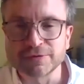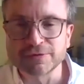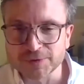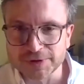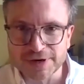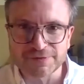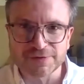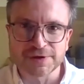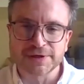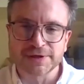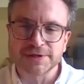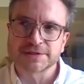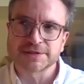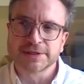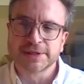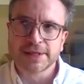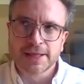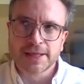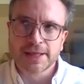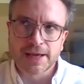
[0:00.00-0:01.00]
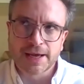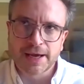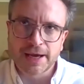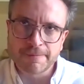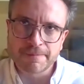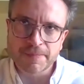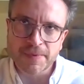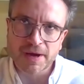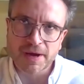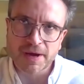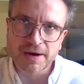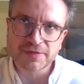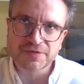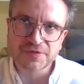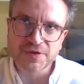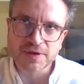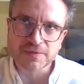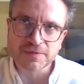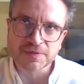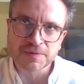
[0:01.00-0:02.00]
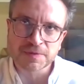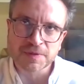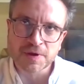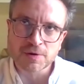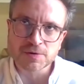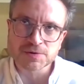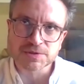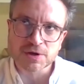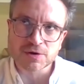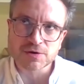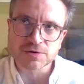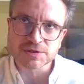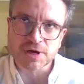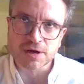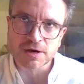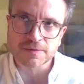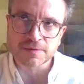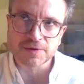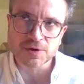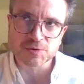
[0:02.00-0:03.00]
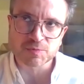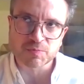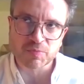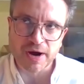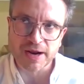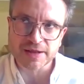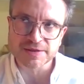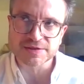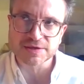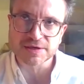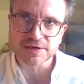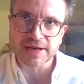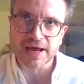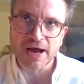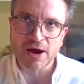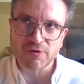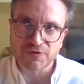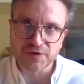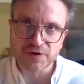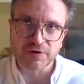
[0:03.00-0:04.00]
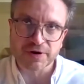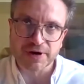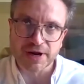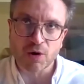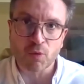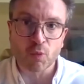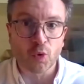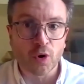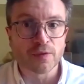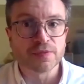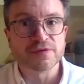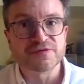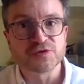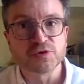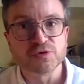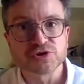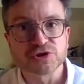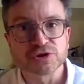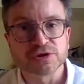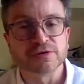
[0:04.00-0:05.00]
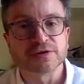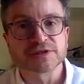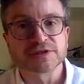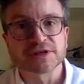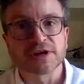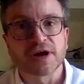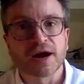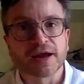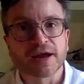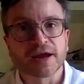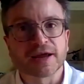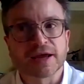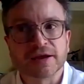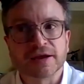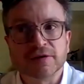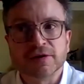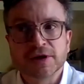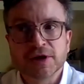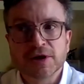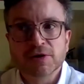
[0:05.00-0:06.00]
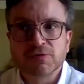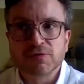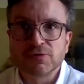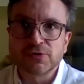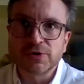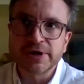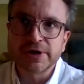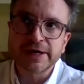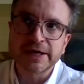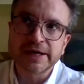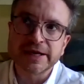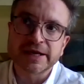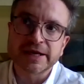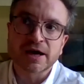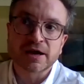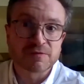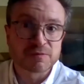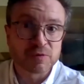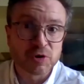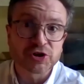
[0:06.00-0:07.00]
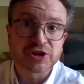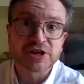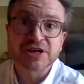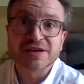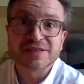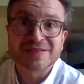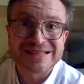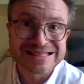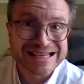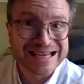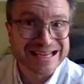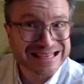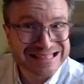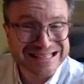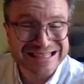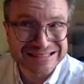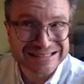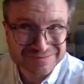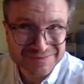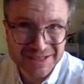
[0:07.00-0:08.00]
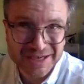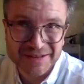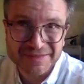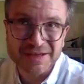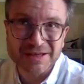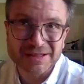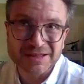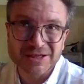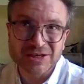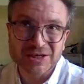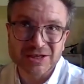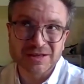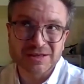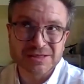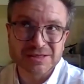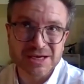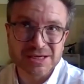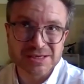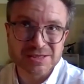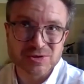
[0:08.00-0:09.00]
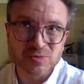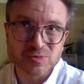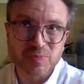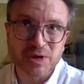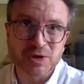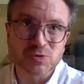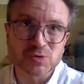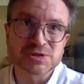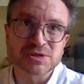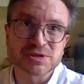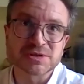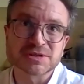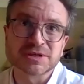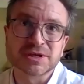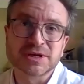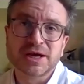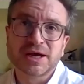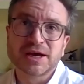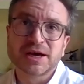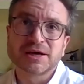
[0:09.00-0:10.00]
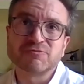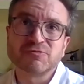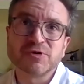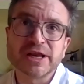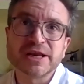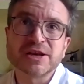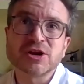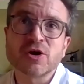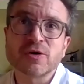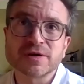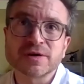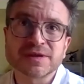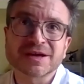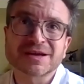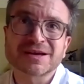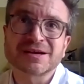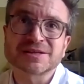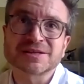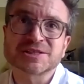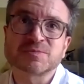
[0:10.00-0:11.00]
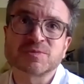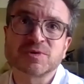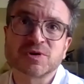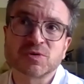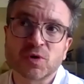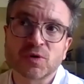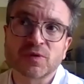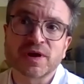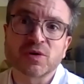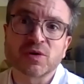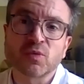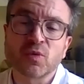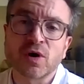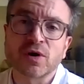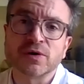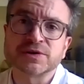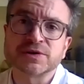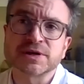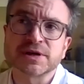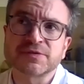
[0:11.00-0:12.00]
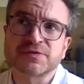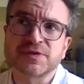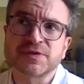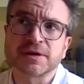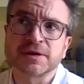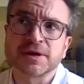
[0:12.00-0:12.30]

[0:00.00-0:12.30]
whatever it is. And I think those brands that are now figuring out what the future looks like and really kind of looking at the data. I think their data is ubiquitous, really knowing their customer and what they want. And I think